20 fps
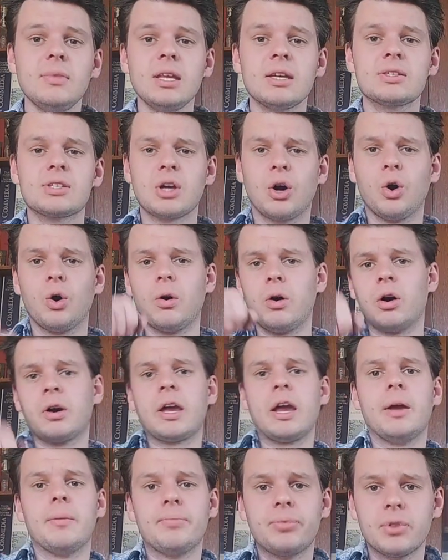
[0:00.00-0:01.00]
So
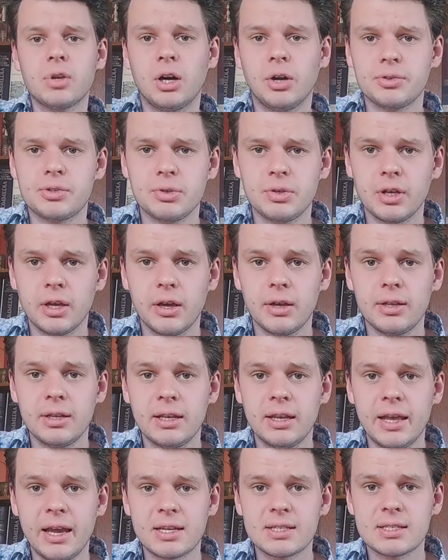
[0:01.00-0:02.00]
okay, on to the
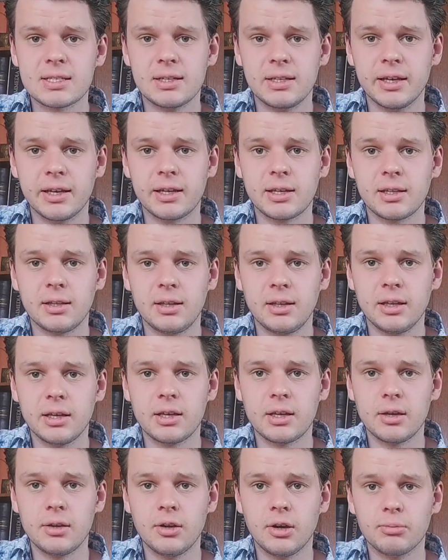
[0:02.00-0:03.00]
next lick,
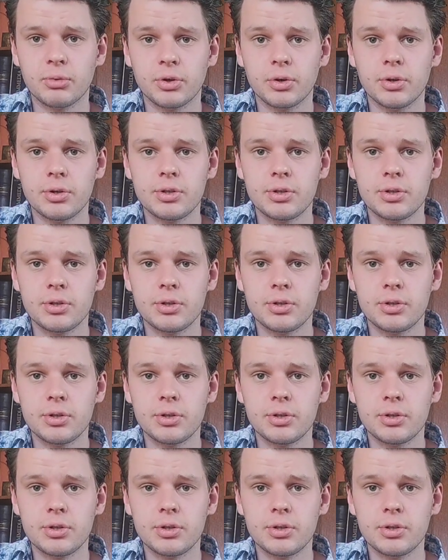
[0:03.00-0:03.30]
lick number